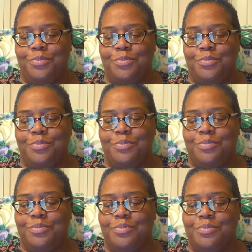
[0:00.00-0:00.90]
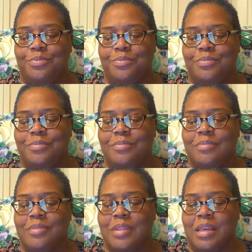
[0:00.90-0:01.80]

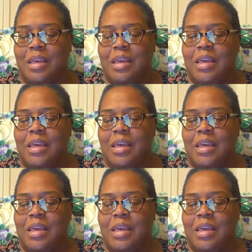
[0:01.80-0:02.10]
(silence)